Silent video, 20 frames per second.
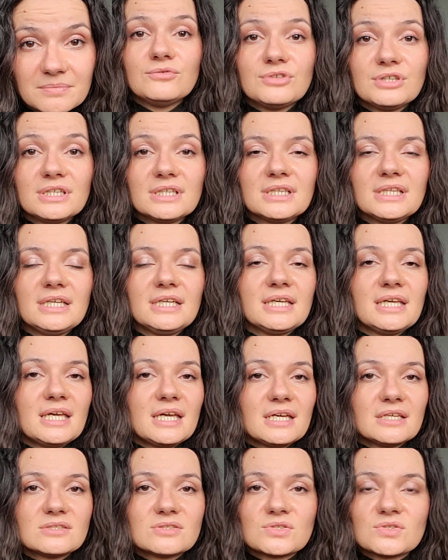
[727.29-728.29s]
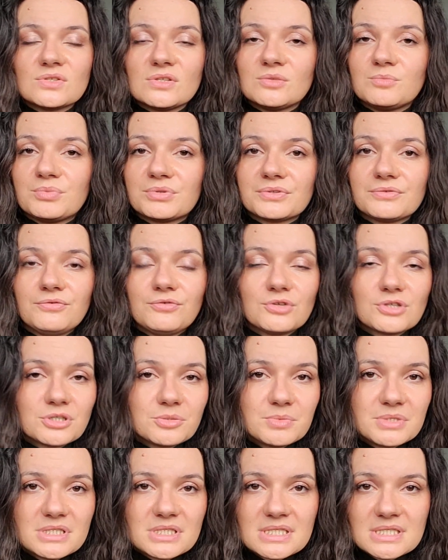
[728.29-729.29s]
really cancel
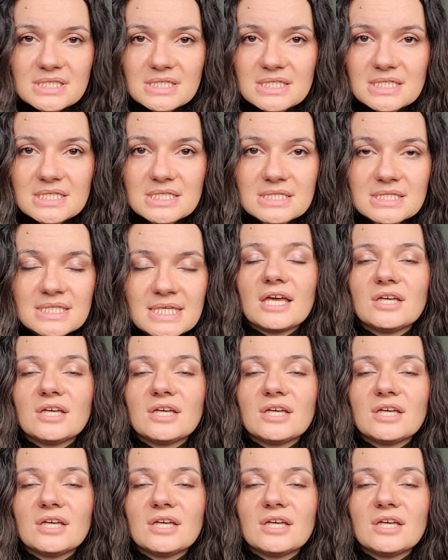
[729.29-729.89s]
performances,